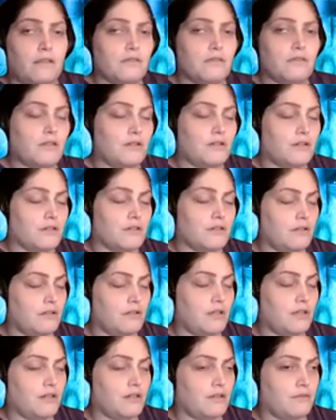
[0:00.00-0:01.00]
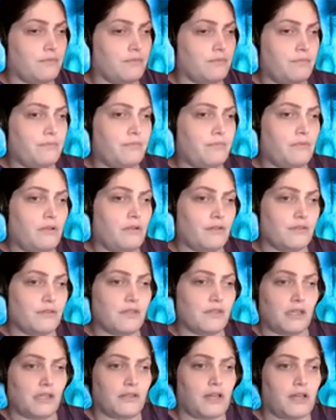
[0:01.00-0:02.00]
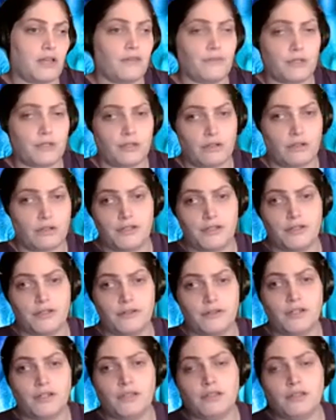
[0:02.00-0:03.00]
done on D Live earlier.